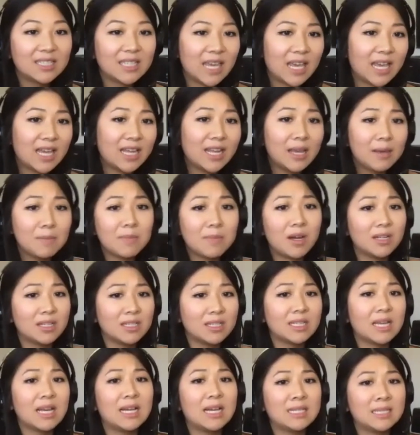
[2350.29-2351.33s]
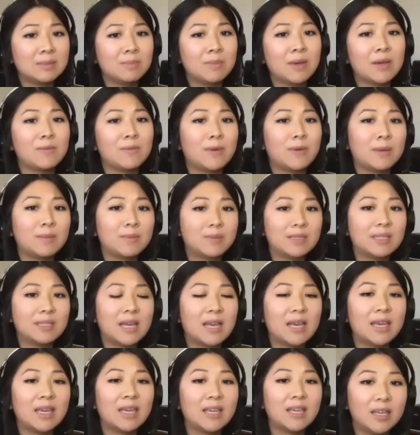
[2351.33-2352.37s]
can I monetize my
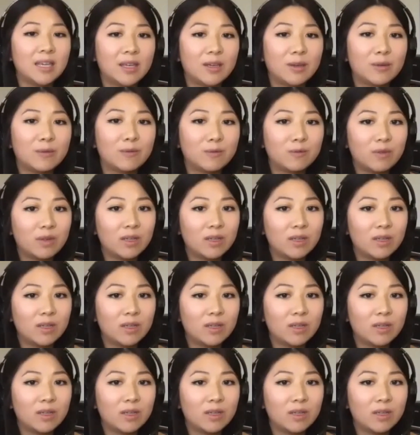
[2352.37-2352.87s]
website if